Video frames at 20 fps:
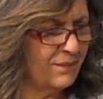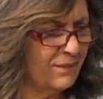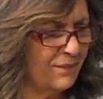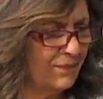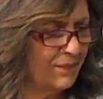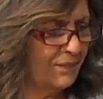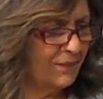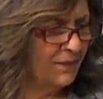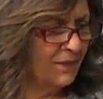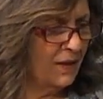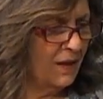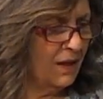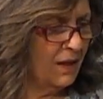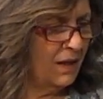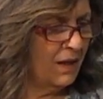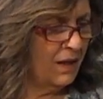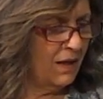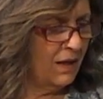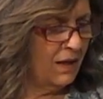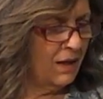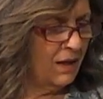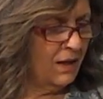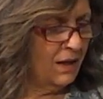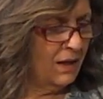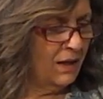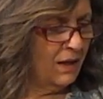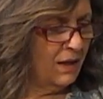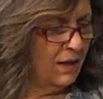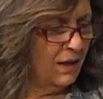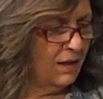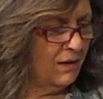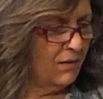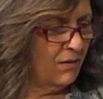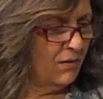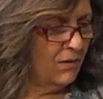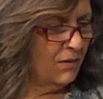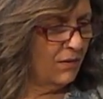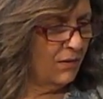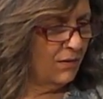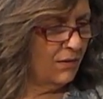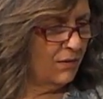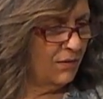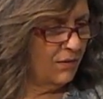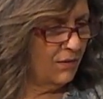[no speech]